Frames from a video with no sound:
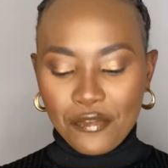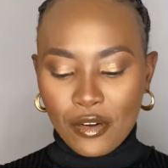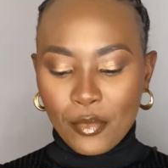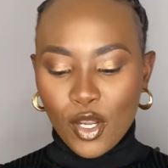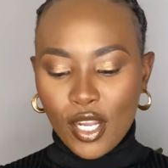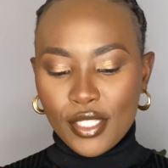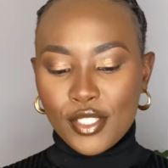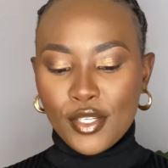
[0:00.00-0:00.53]
from
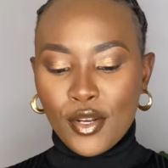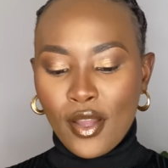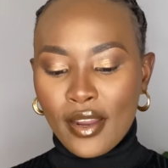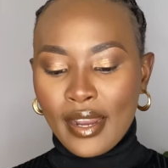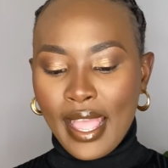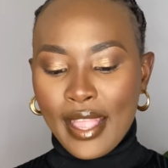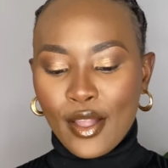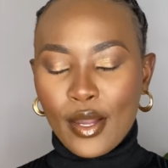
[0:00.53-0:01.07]
cotton
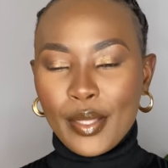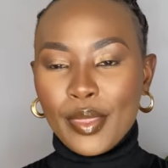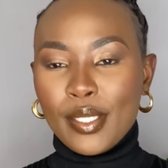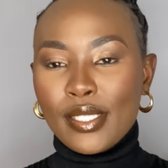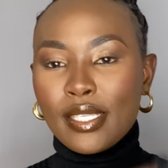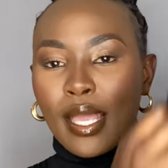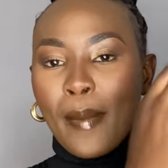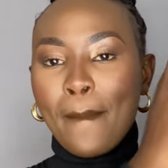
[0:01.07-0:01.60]
on i got
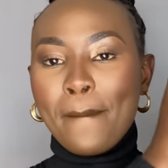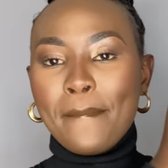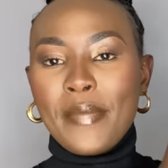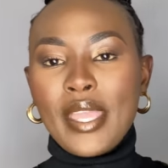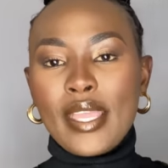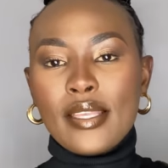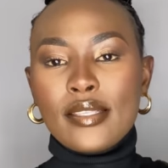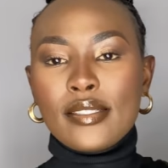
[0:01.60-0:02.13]
this
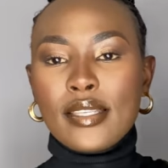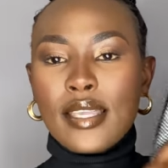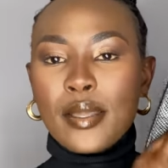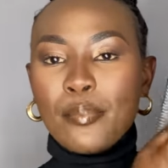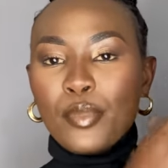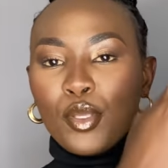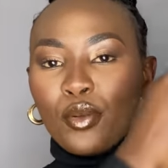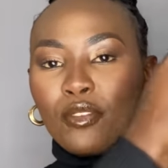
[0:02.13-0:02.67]
amazing
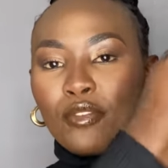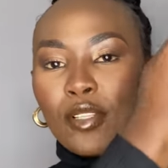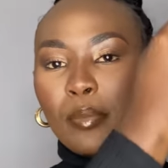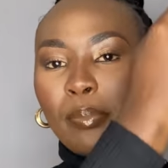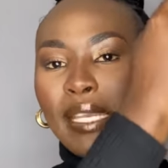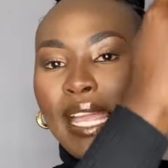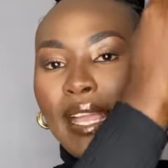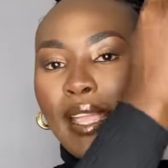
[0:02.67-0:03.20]
beautiful
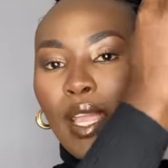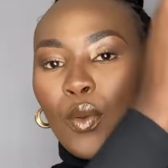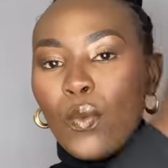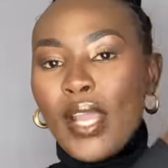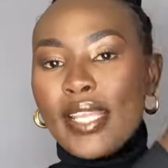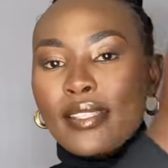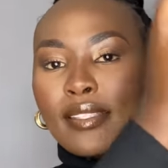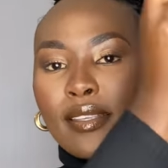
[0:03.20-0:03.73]
black and
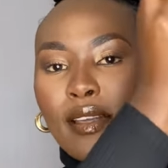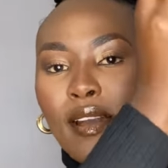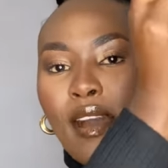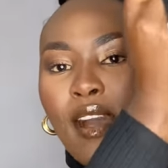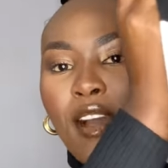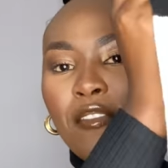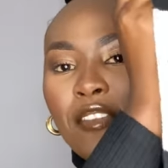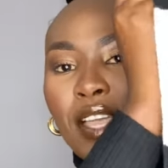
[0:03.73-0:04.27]
white
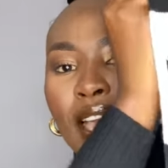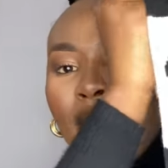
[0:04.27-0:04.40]
scarf